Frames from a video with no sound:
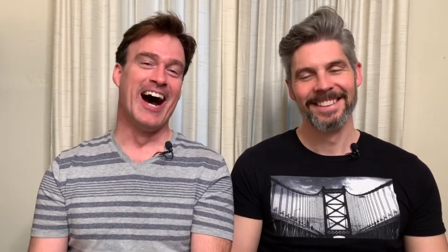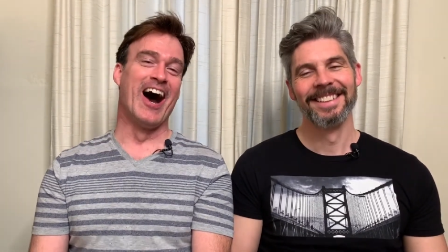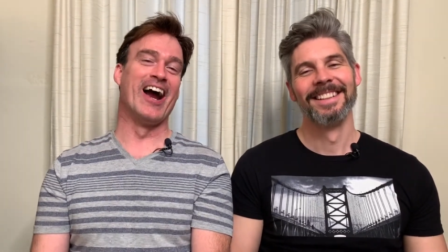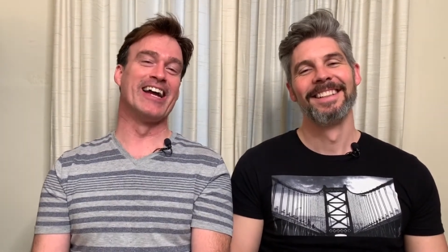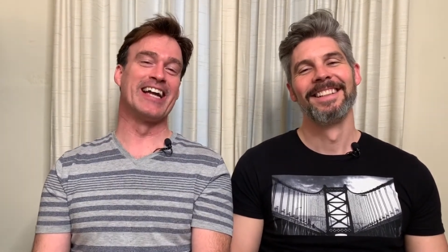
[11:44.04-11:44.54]

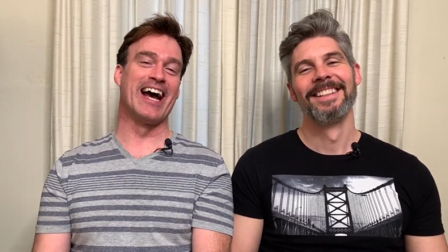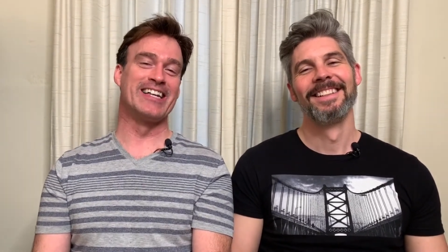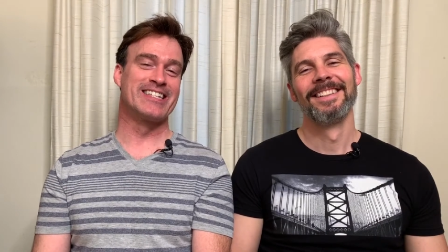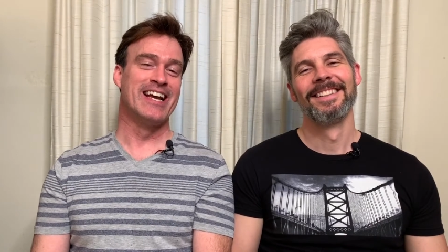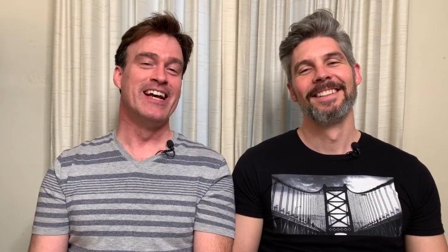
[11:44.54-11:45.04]
Speaker 1: all right,
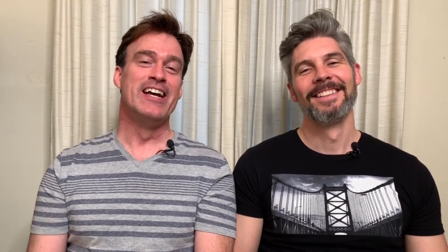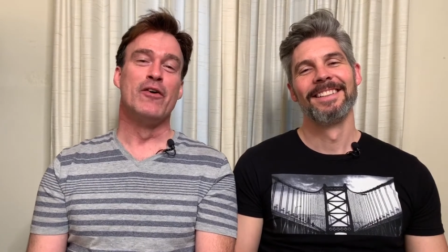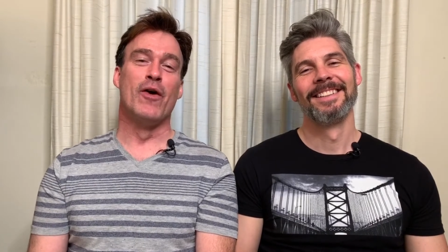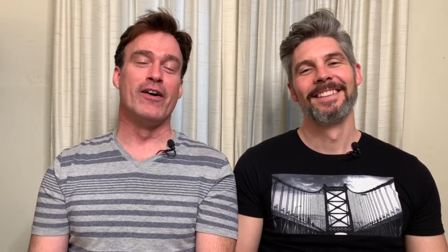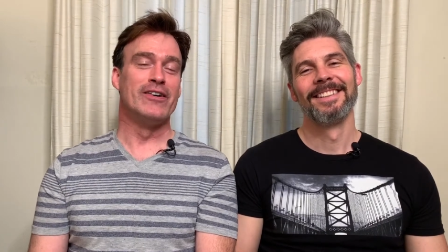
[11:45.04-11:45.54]
guys.
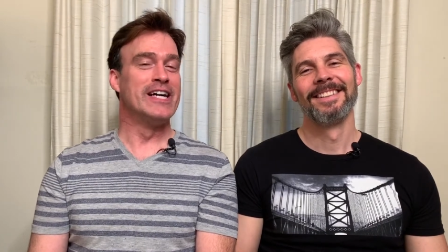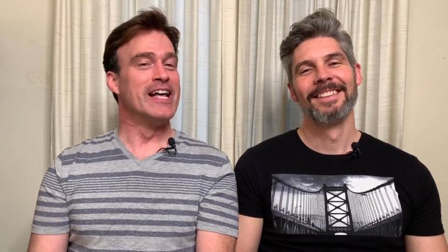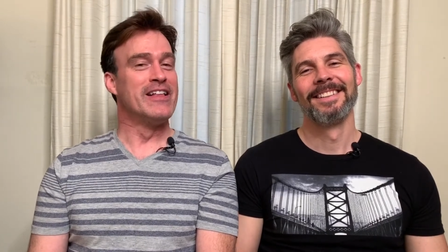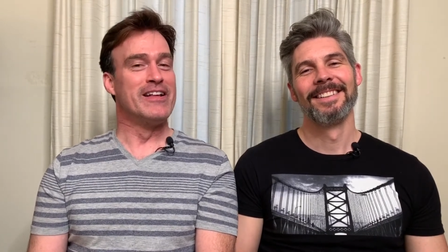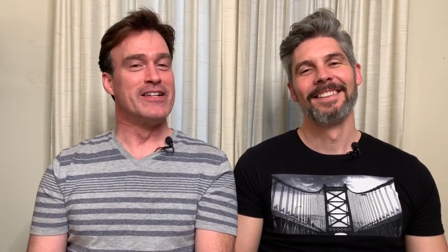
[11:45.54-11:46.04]
Well,
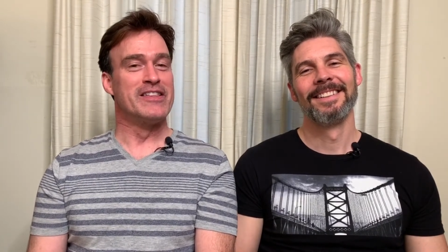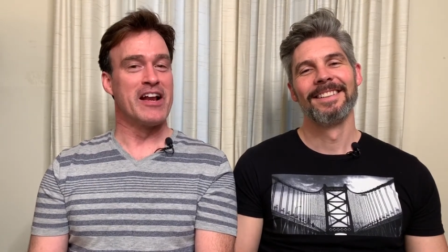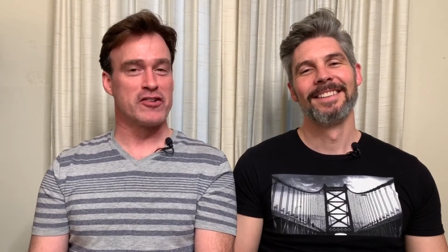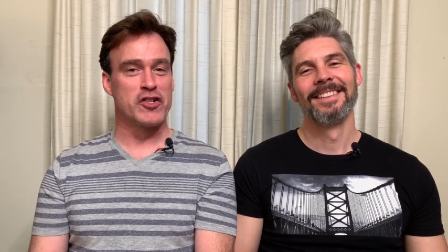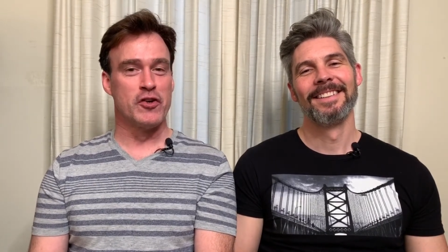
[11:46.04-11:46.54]

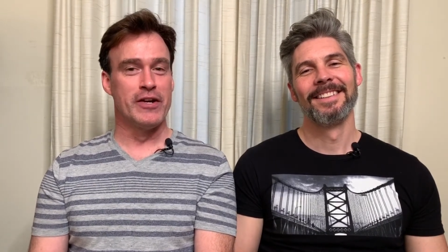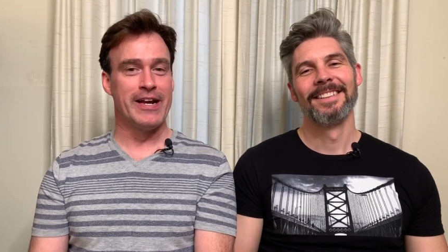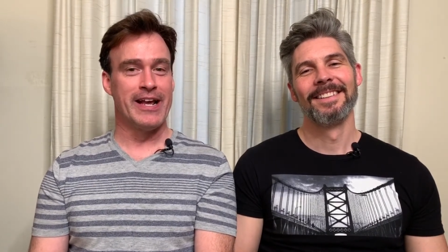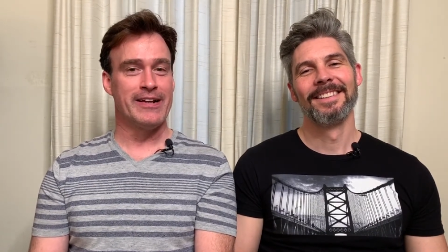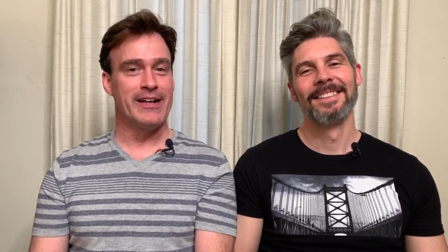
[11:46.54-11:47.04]
thanks for
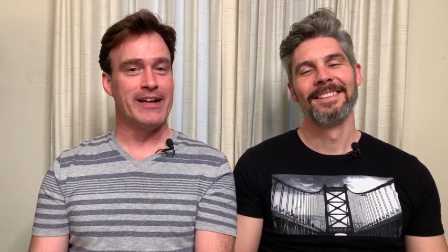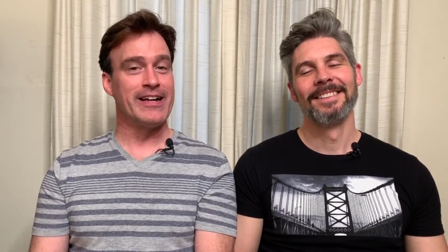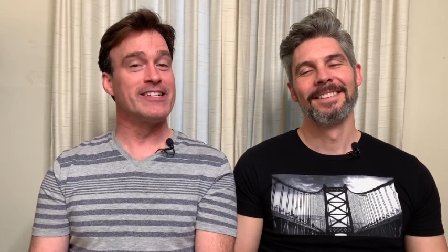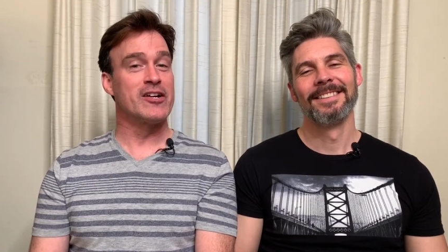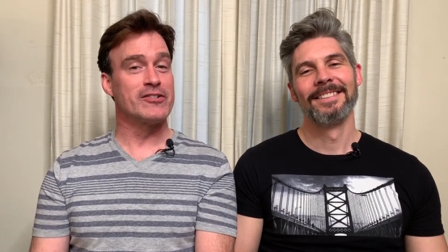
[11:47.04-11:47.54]
tuning in,
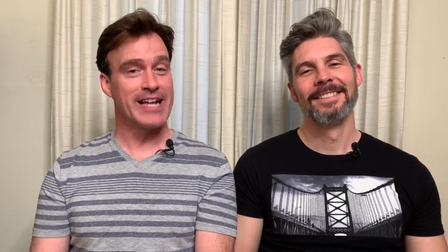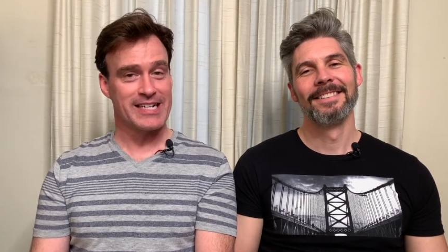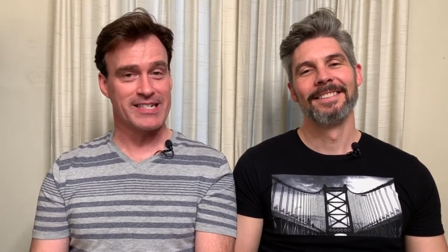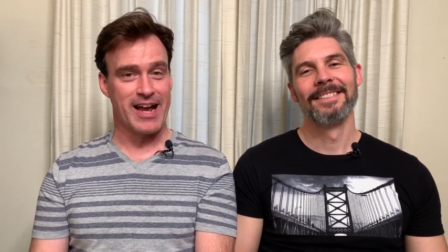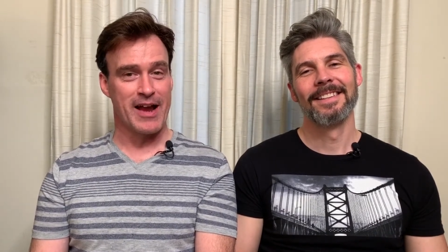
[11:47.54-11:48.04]
and until
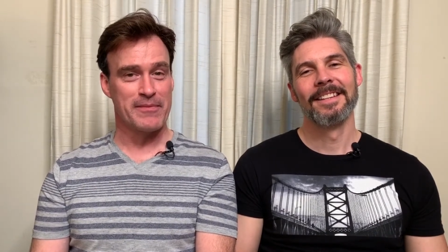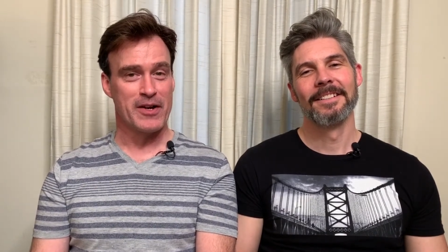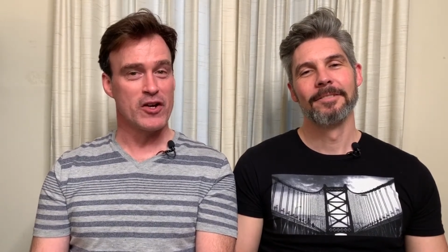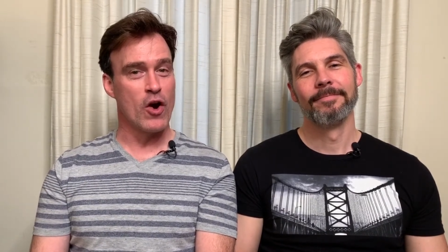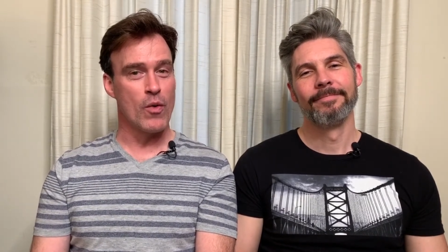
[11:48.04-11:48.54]
next time,
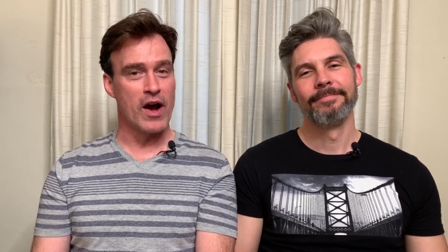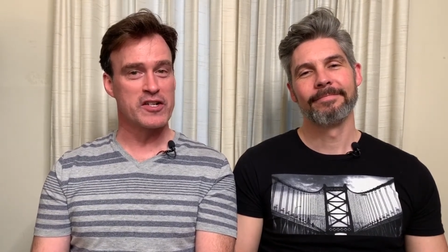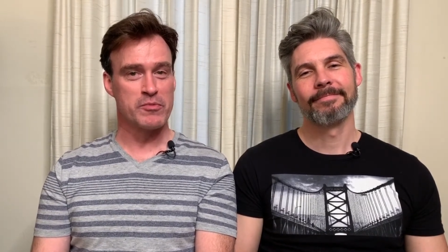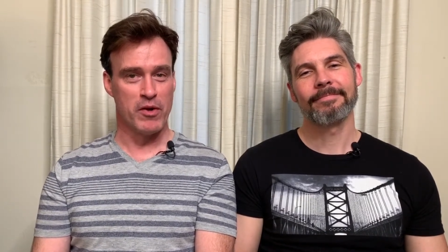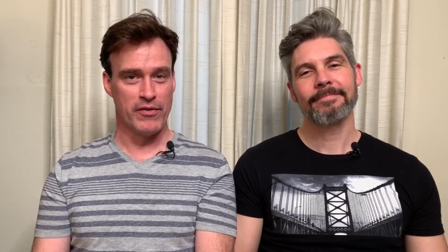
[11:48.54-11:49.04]
go
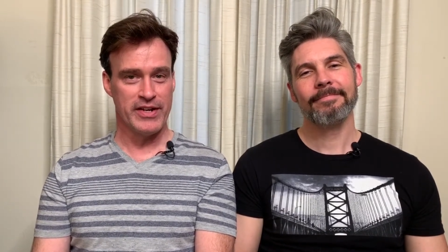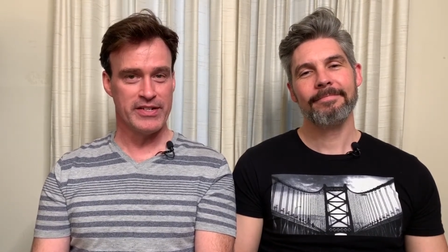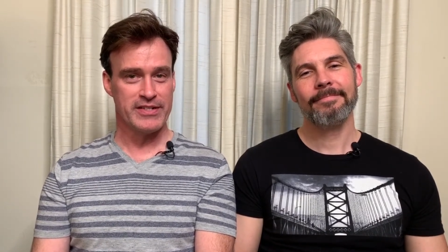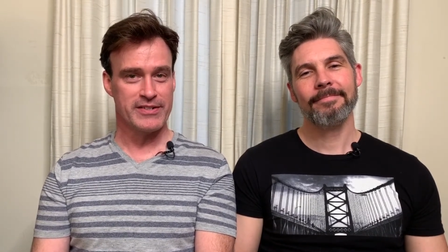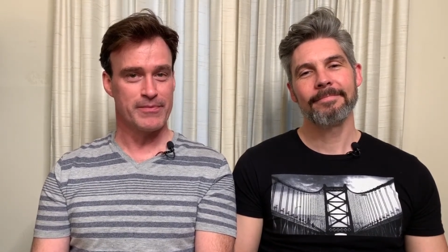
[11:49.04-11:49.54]
watch
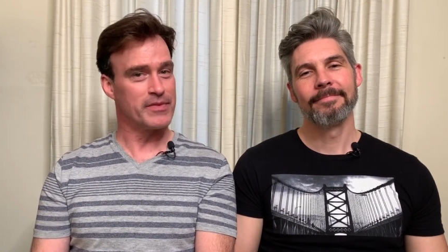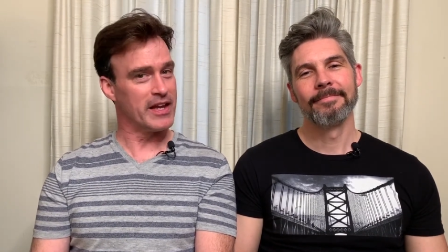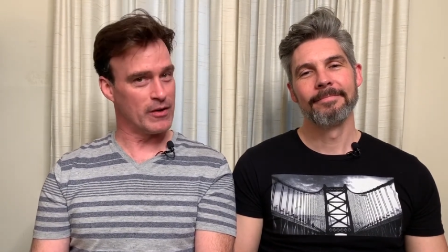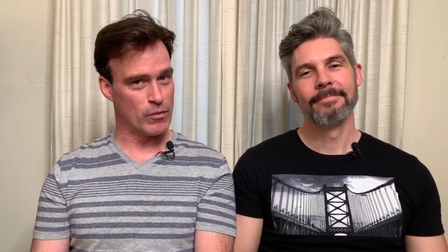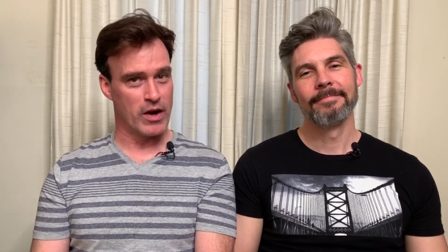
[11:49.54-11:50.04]
movies
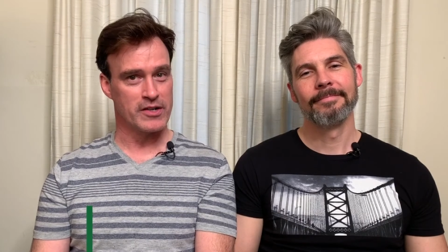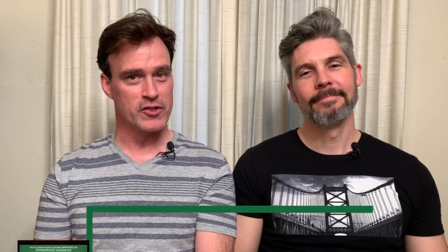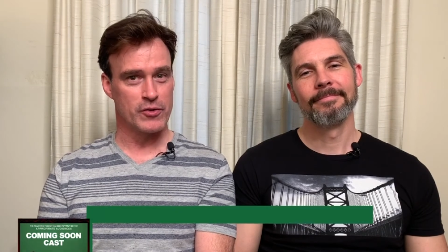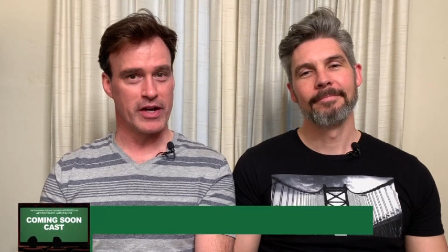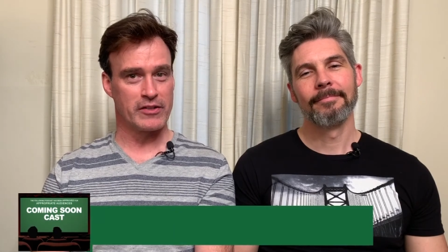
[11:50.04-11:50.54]
and
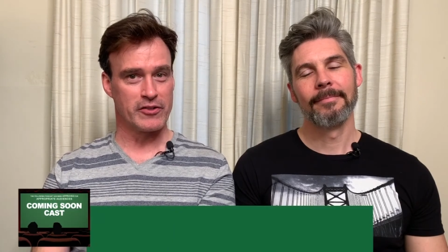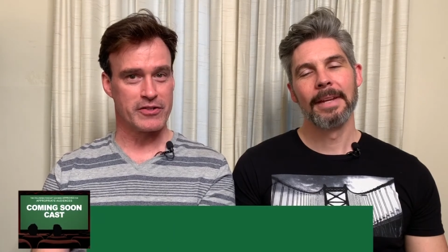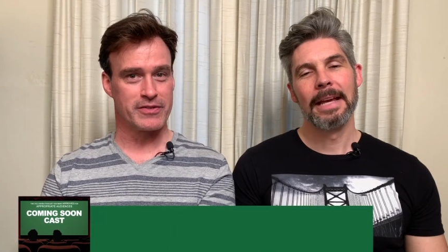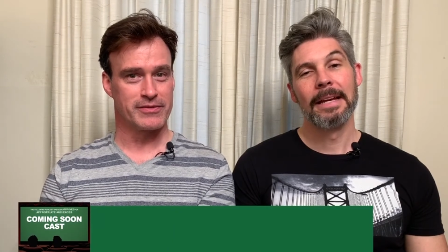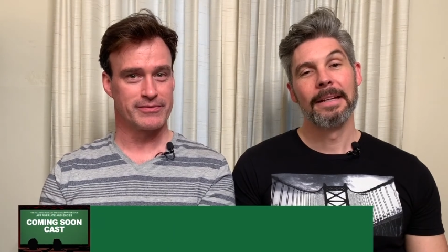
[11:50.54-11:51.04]
watch
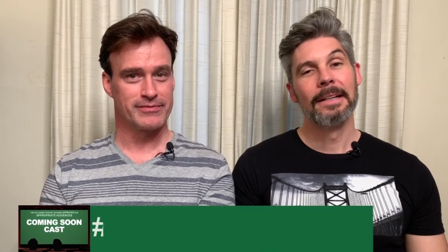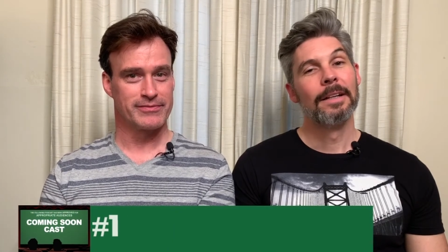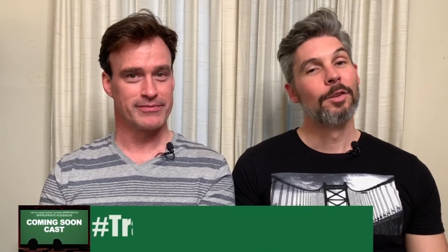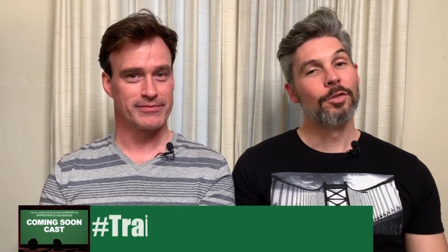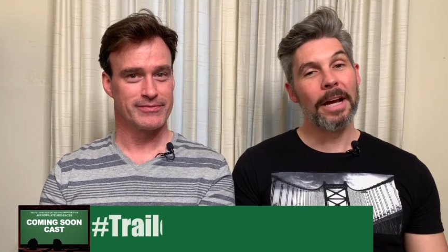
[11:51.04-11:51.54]
trailers.
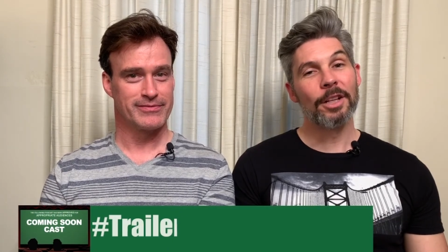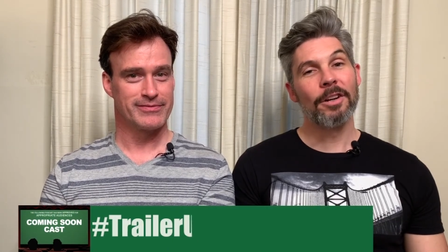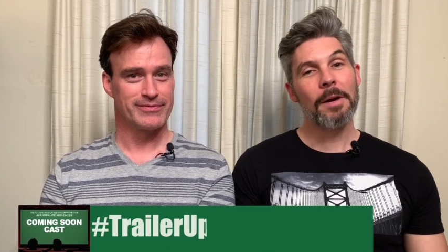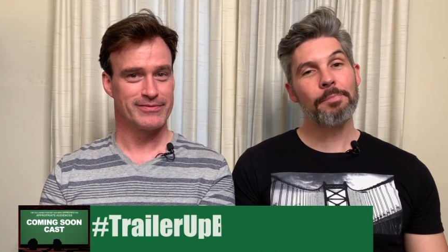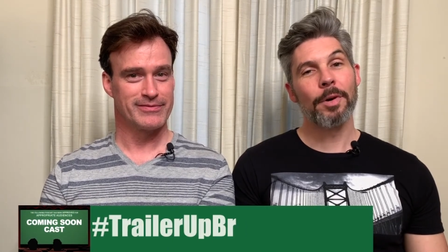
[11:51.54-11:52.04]

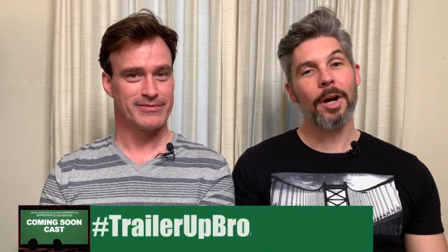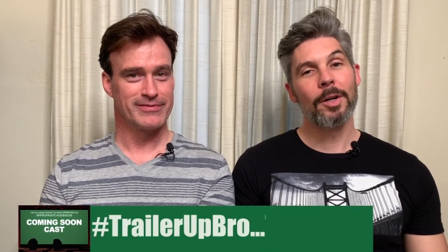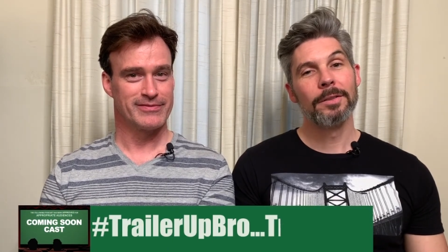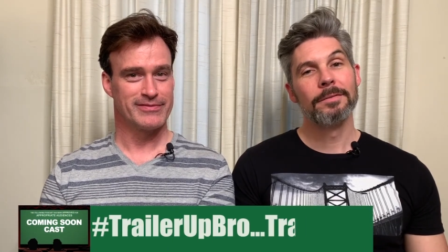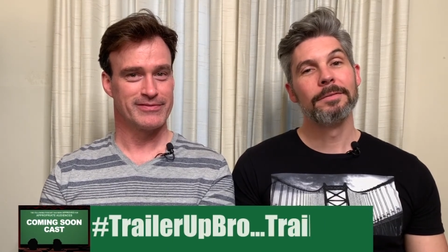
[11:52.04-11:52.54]
Trailer up,
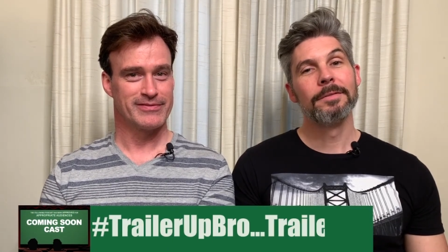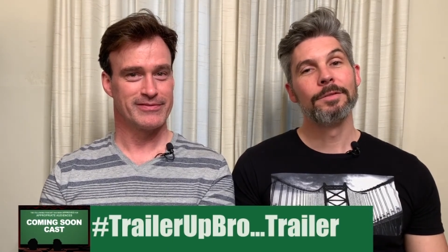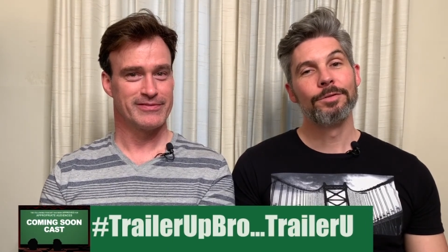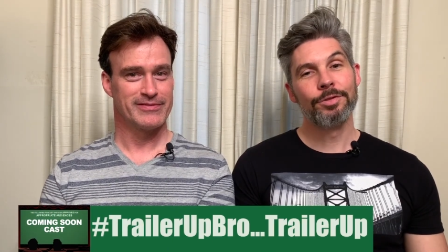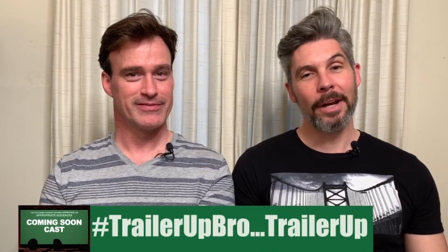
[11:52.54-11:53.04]
bro.
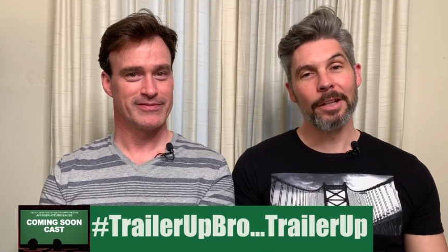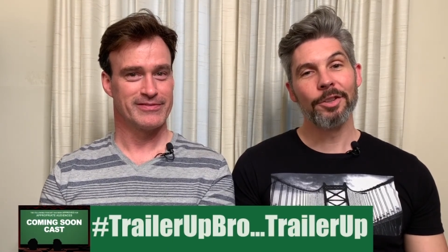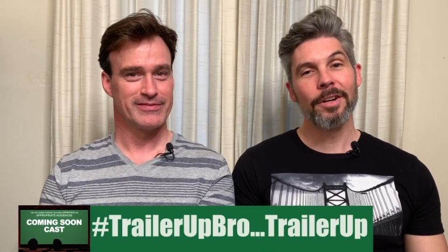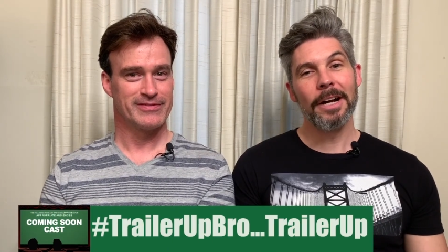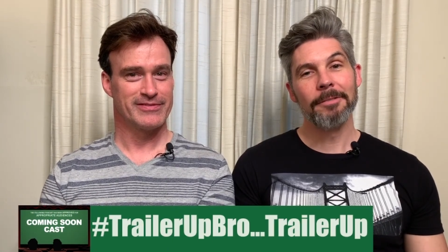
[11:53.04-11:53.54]

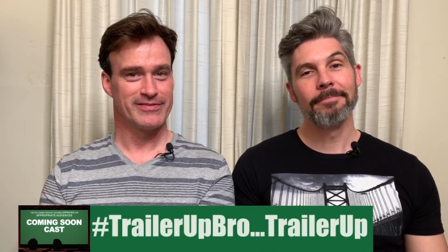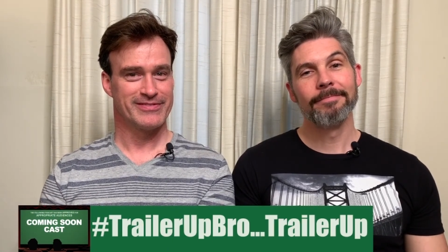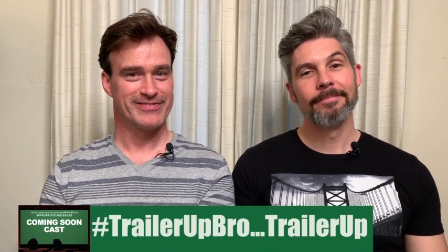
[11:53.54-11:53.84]
Trailer up.